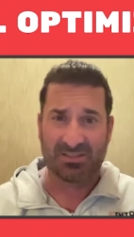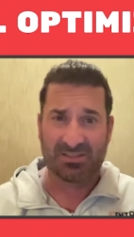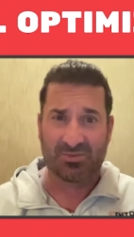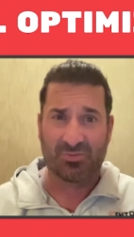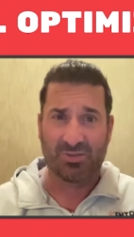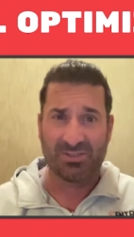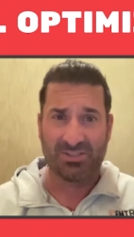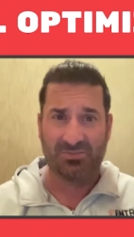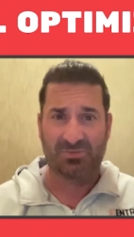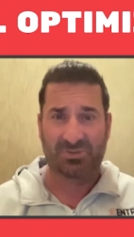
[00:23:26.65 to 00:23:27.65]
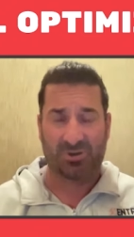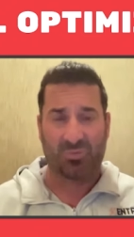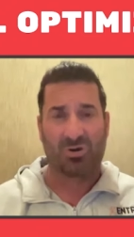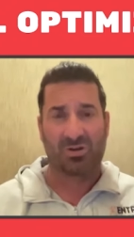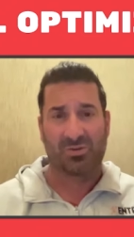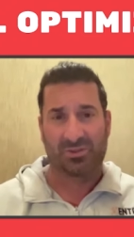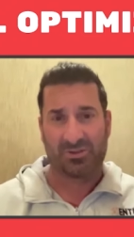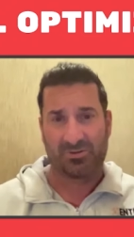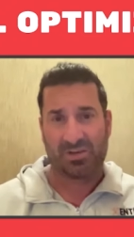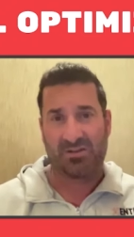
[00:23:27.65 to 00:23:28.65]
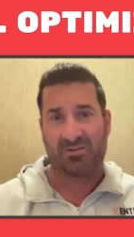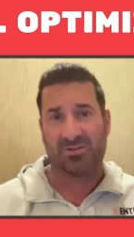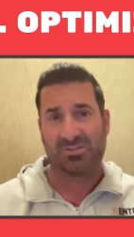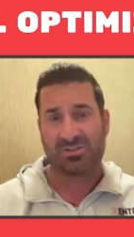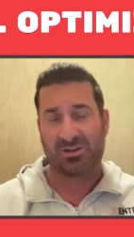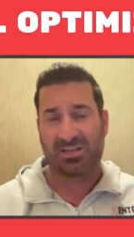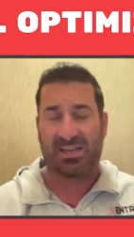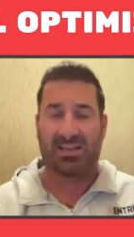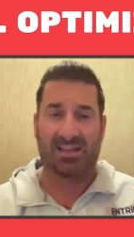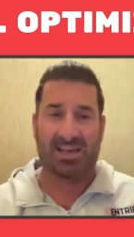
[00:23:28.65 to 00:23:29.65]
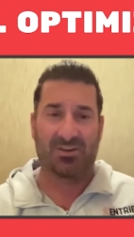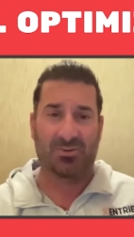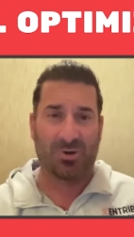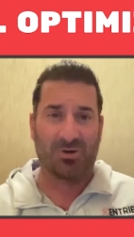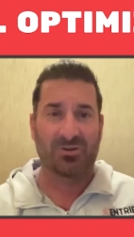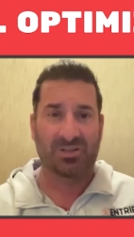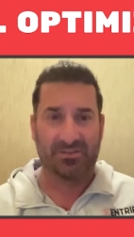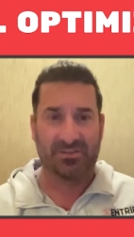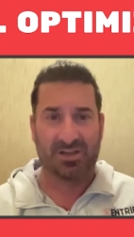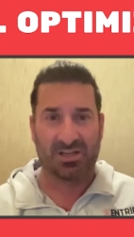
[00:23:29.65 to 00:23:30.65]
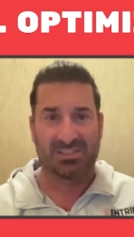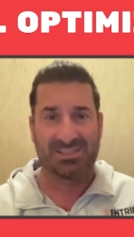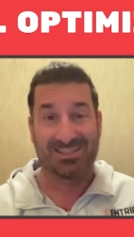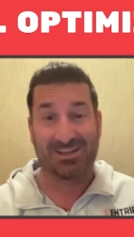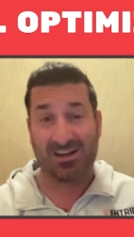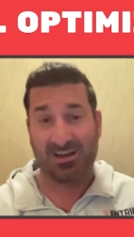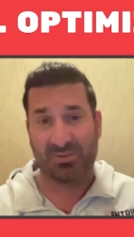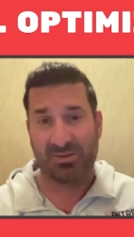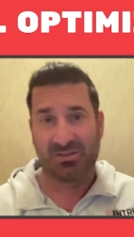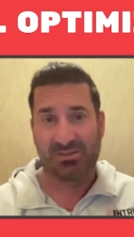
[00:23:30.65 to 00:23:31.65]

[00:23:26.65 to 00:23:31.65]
So once you start working with a creator and you start getting that quality of the content up,